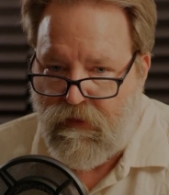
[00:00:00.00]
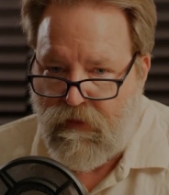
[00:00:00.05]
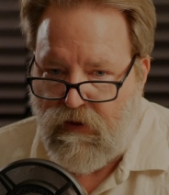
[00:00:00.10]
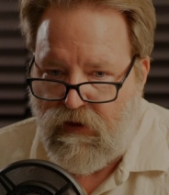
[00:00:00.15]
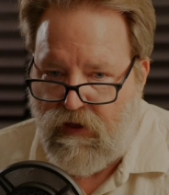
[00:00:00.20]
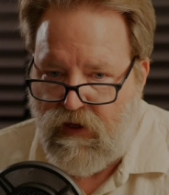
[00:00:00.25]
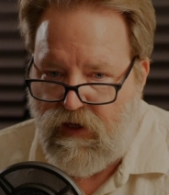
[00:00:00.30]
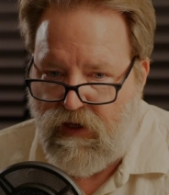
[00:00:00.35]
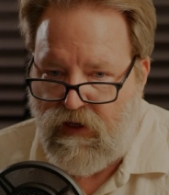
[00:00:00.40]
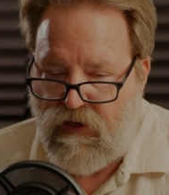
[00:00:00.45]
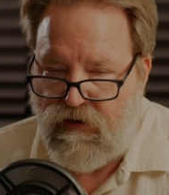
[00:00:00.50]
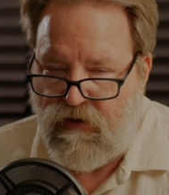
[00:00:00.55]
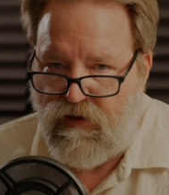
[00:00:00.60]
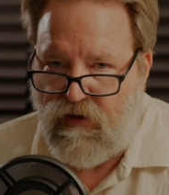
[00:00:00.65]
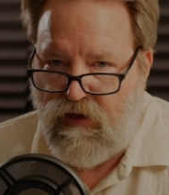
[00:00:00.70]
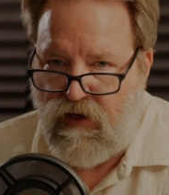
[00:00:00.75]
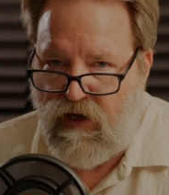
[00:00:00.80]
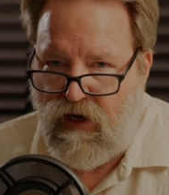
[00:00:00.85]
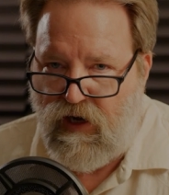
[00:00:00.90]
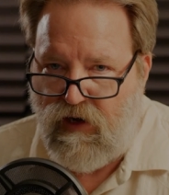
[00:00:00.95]
And
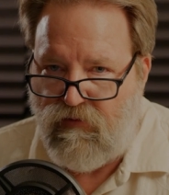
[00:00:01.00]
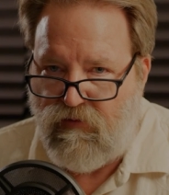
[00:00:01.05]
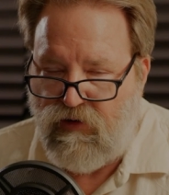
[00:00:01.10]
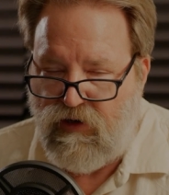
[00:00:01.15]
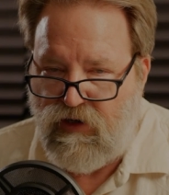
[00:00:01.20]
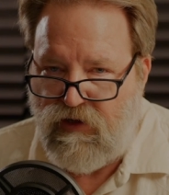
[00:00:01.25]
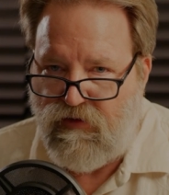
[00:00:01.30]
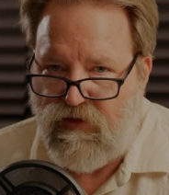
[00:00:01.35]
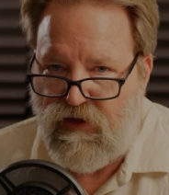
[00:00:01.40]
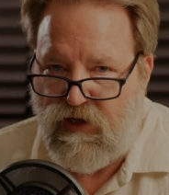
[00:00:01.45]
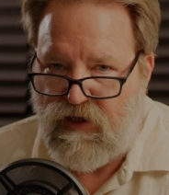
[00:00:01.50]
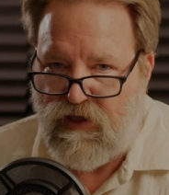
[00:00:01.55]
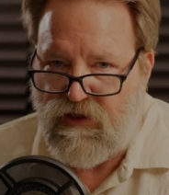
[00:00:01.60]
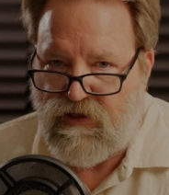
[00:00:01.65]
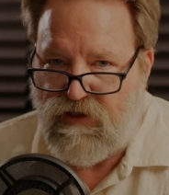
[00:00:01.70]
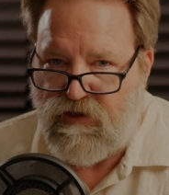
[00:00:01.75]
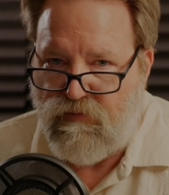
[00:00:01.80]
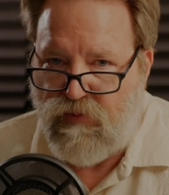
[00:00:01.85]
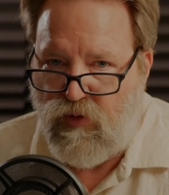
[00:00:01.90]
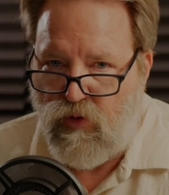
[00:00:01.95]
I really think it's
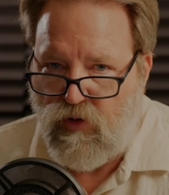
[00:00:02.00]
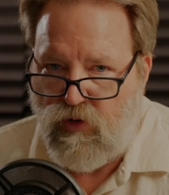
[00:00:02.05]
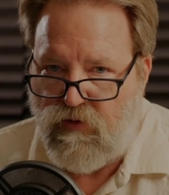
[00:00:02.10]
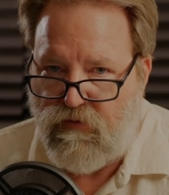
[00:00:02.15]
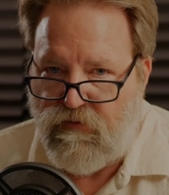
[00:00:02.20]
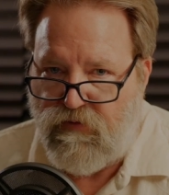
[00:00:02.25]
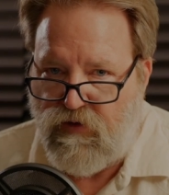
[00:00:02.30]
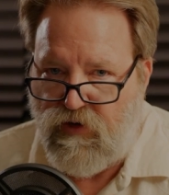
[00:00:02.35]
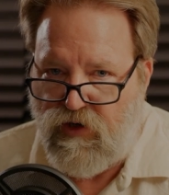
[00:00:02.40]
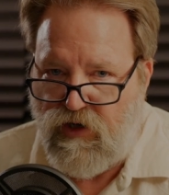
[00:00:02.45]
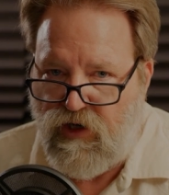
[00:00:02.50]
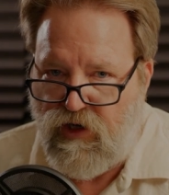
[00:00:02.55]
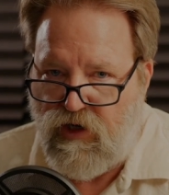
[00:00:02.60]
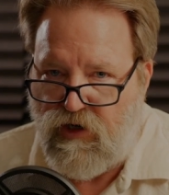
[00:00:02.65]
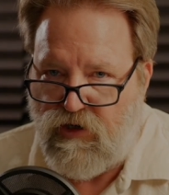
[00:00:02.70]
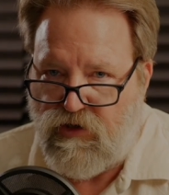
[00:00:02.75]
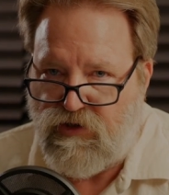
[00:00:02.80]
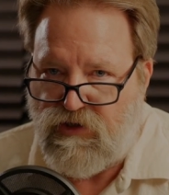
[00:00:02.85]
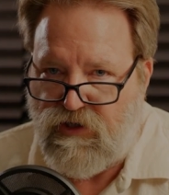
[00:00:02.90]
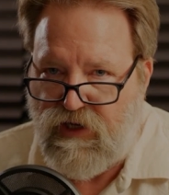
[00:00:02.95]
important for you to
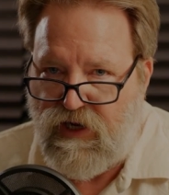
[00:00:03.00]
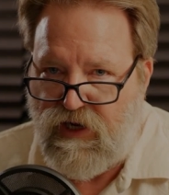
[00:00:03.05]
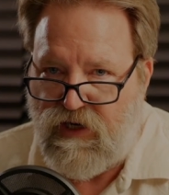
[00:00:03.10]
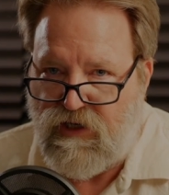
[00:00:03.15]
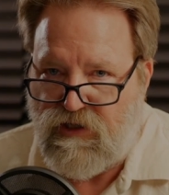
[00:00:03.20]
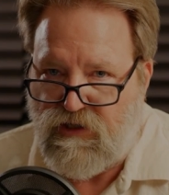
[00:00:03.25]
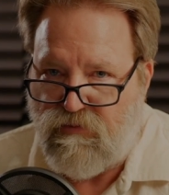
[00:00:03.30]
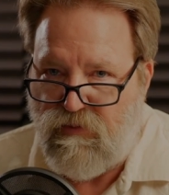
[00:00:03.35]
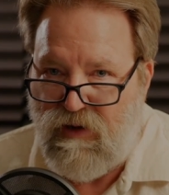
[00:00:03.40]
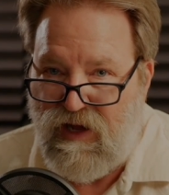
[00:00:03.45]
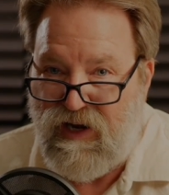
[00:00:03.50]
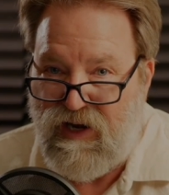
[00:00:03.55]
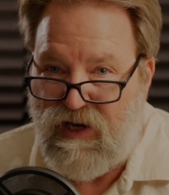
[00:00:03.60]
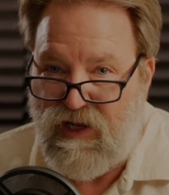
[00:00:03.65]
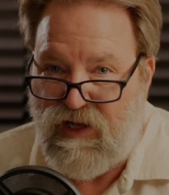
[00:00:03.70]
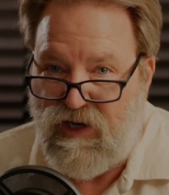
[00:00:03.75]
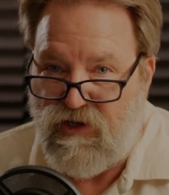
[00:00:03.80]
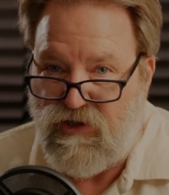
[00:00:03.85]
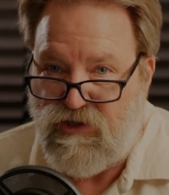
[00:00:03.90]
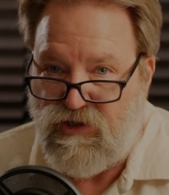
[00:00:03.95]
understand it's about
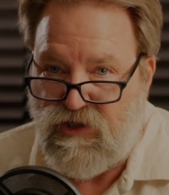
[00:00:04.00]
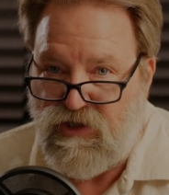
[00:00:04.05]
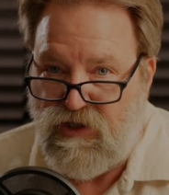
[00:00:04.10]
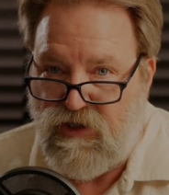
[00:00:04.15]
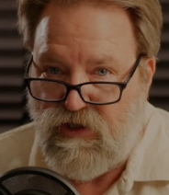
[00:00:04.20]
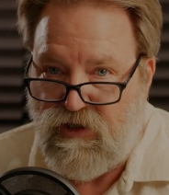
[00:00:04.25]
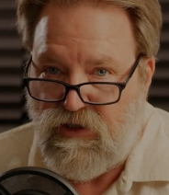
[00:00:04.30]
energy,